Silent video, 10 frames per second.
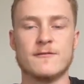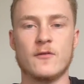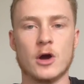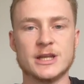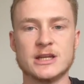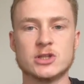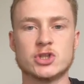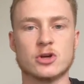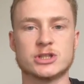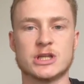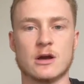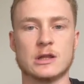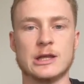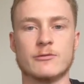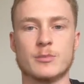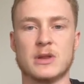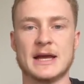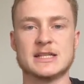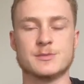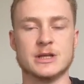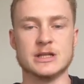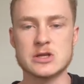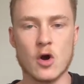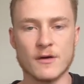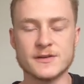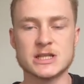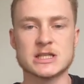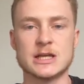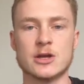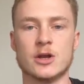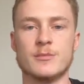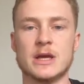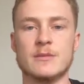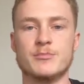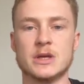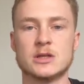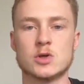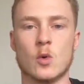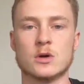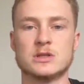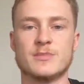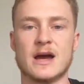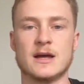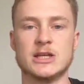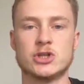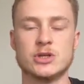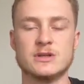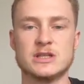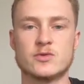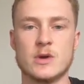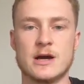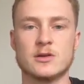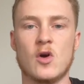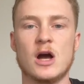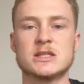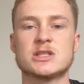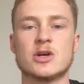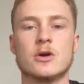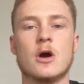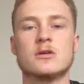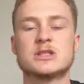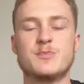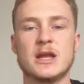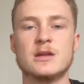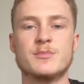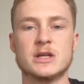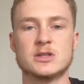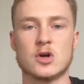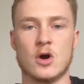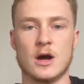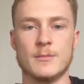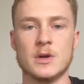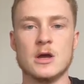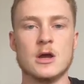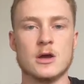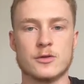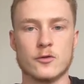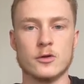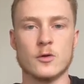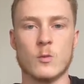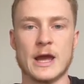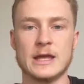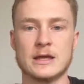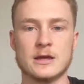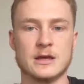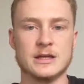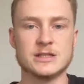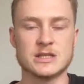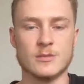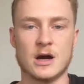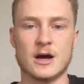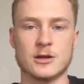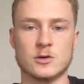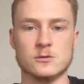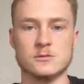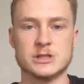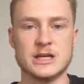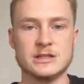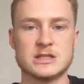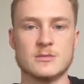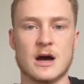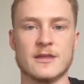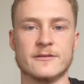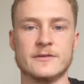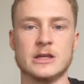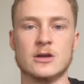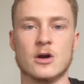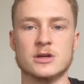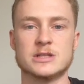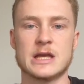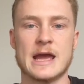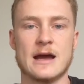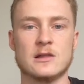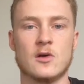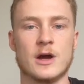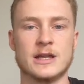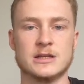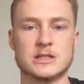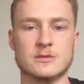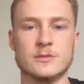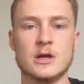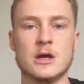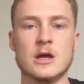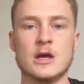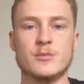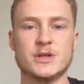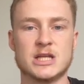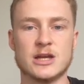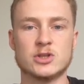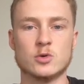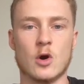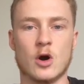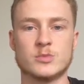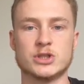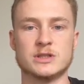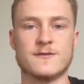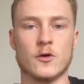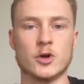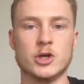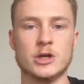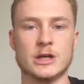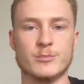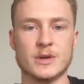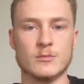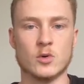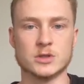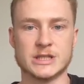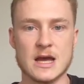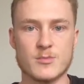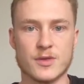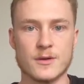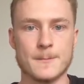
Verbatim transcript: Finding a Josh Dunkley replacement is obviously going to be a big talked about issue this round, guys. So I'll spend a bit of time through the week in some articles, in some other videos, outlining some potential options for you in a bit more depth.